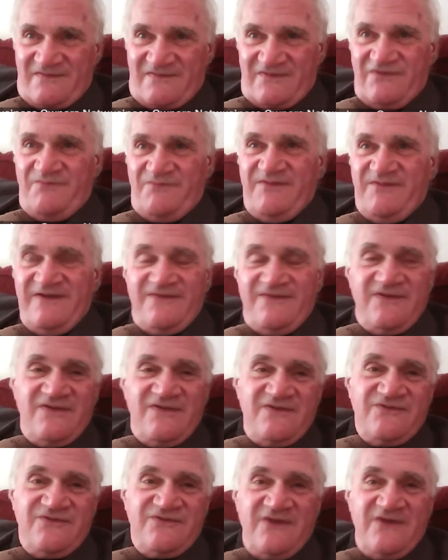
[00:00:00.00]
speak to
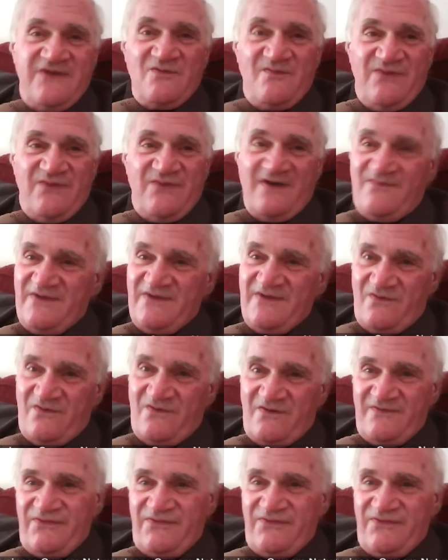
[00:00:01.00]
the general public or